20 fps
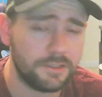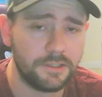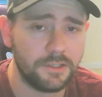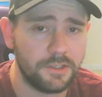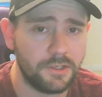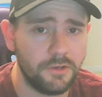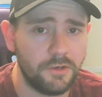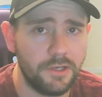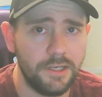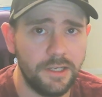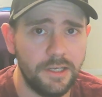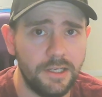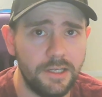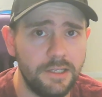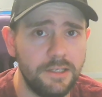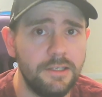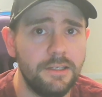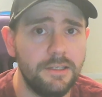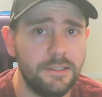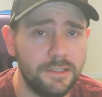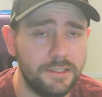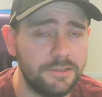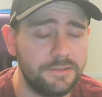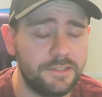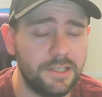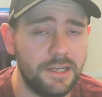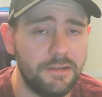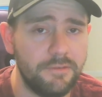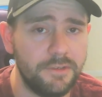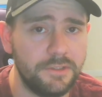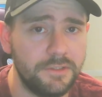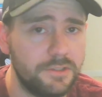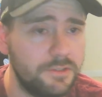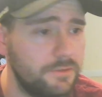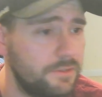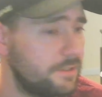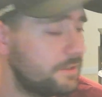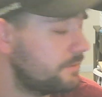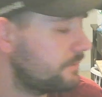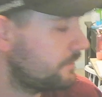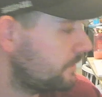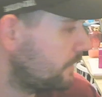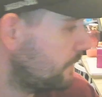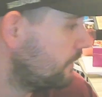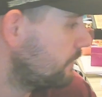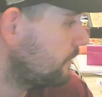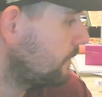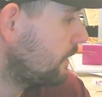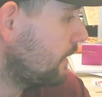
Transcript: go ahead. Let's dive into it. So